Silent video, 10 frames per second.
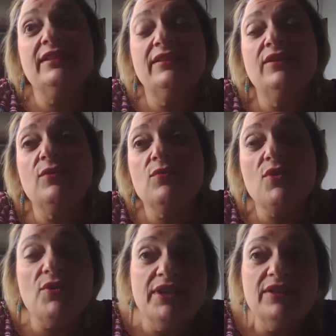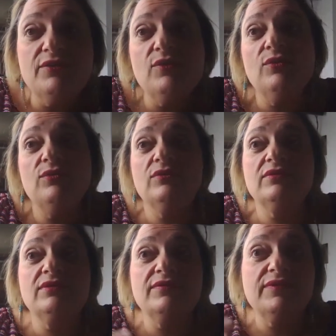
you know, 30 year olds,